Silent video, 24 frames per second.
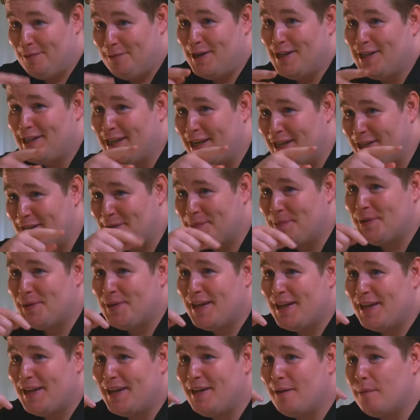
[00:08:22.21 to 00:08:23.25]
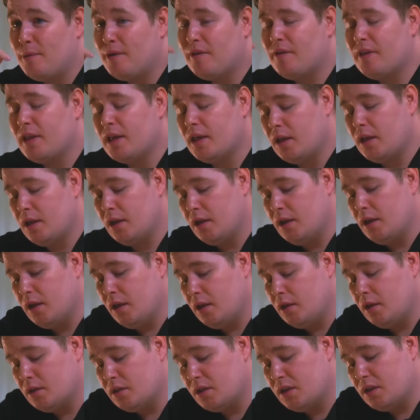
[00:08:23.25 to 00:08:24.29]
prejudging what they're going to be thinking
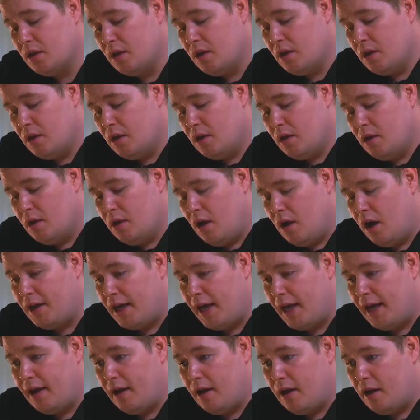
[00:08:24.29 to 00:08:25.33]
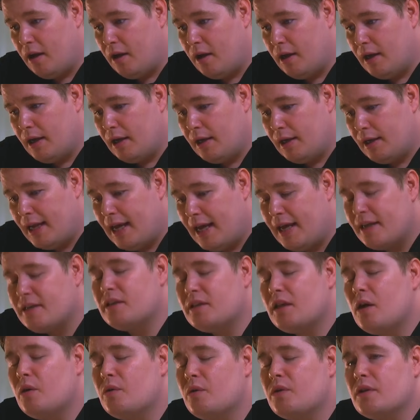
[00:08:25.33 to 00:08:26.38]
is, okay,
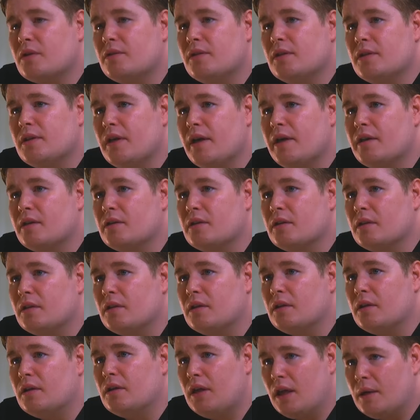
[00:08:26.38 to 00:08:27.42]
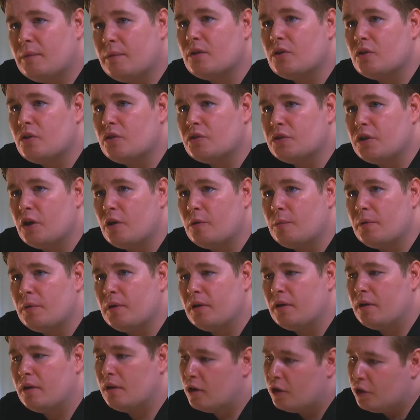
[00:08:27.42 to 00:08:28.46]
Claire's told us today to keep the doors
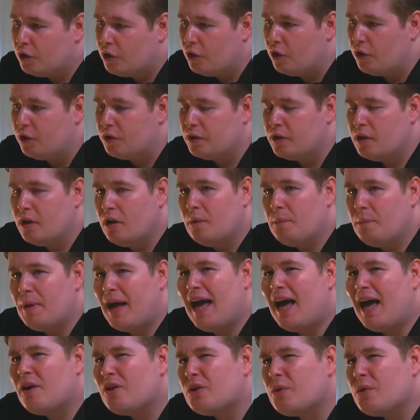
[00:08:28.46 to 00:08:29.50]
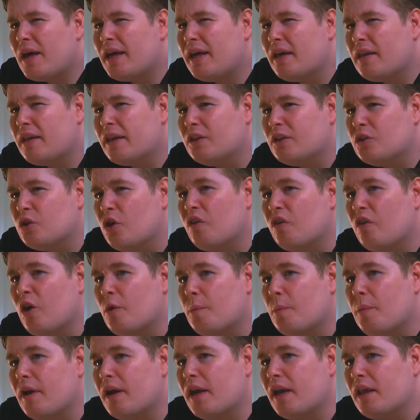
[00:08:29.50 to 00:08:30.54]
open, good, but how do I get the door
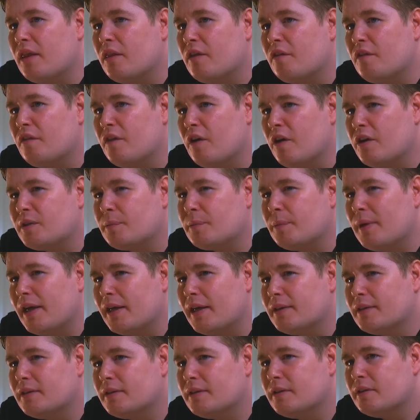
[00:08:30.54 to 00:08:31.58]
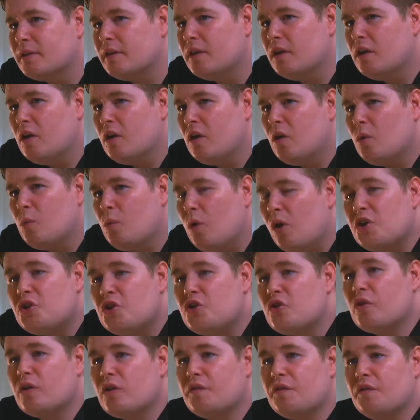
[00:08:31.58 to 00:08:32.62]
open in the first place? What
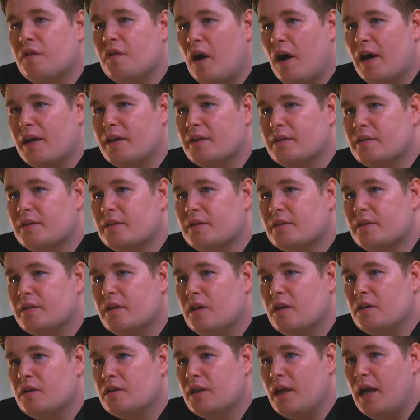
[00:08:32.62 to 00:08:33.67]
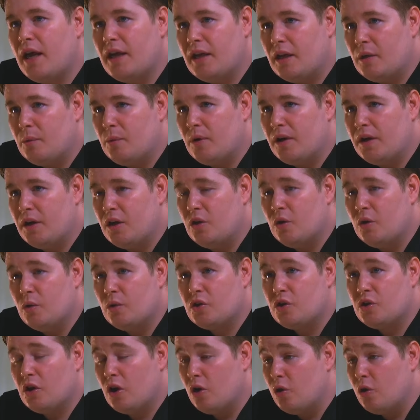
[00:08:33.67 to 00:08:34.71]
is your advice to anyone
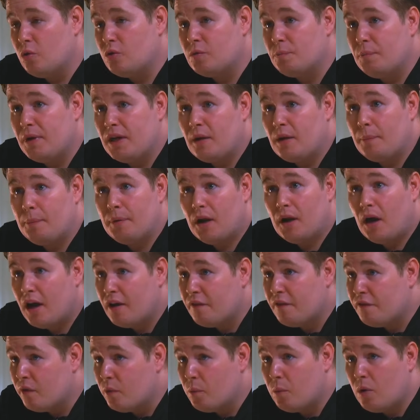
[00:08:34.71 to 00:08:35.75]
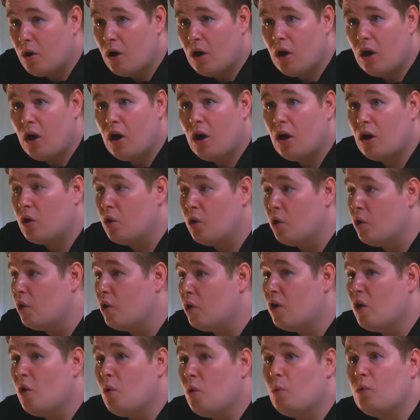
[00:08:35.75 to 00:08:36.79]
who's been applying for work
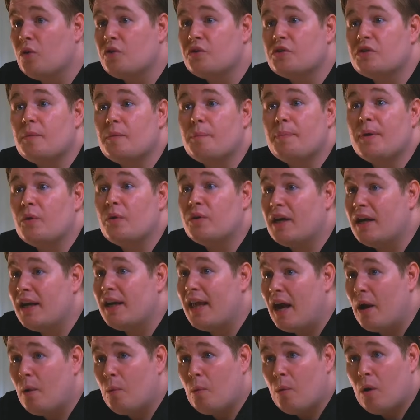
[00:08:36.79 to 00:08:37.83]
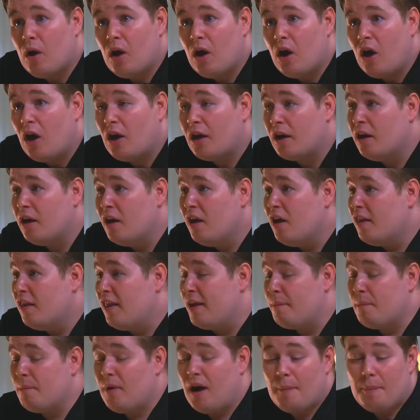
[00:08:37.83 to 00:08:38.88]
or wants to build a network?
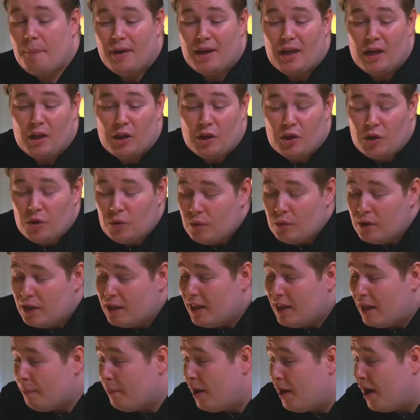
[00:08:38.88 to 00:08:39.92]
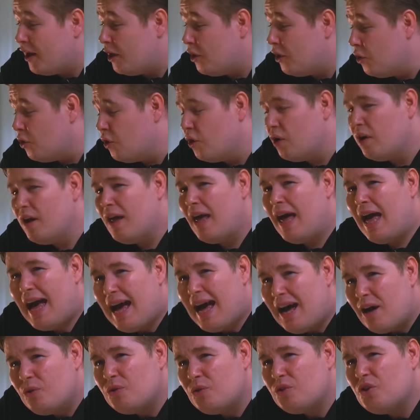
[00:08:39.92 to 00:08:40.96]
They might be in uni, they might not.
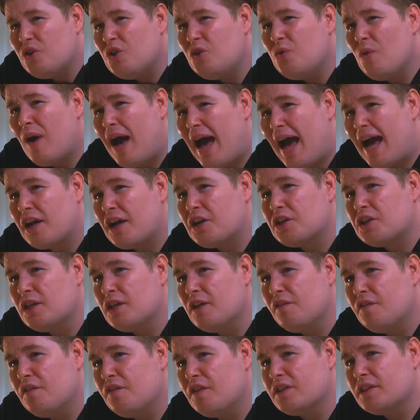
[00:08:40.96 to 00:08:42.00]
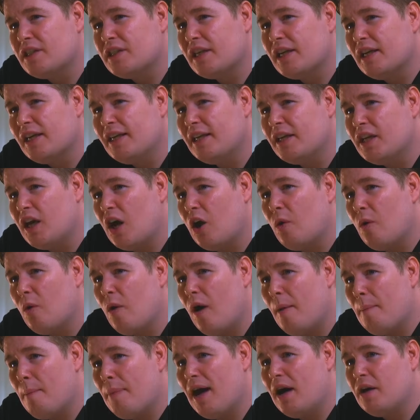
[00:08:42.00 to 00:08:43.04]
How do you actually physically
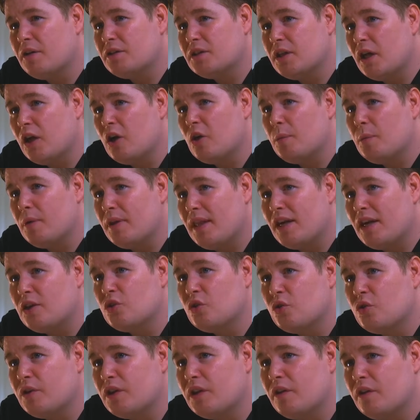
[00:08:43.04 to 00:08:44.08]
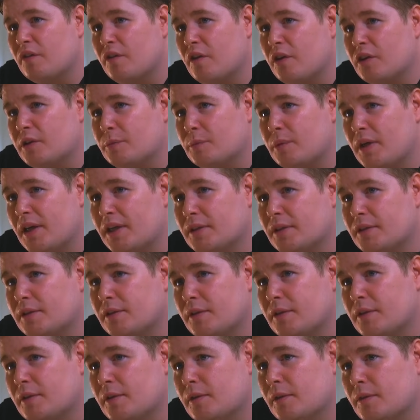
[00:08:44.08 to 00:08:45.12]
go about to open that door in the first
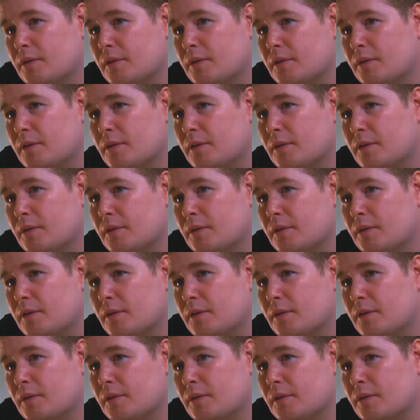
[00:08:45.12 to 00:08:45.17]
place?